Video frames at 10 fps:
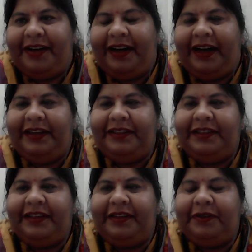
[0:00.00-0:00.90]
And
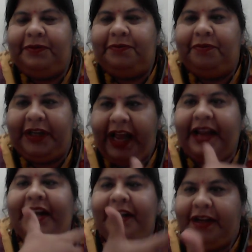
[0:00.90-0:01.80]
but I
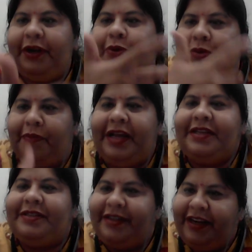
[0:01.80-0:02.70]
continued
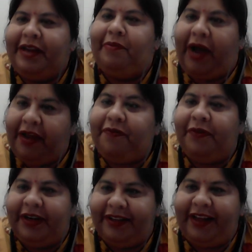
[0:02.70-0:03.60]
my journey in my
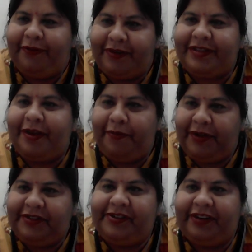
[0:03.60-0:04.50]
field, that was
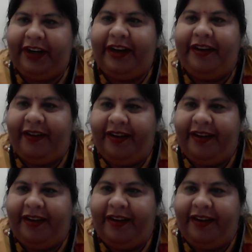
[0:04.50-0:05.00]
chemistry.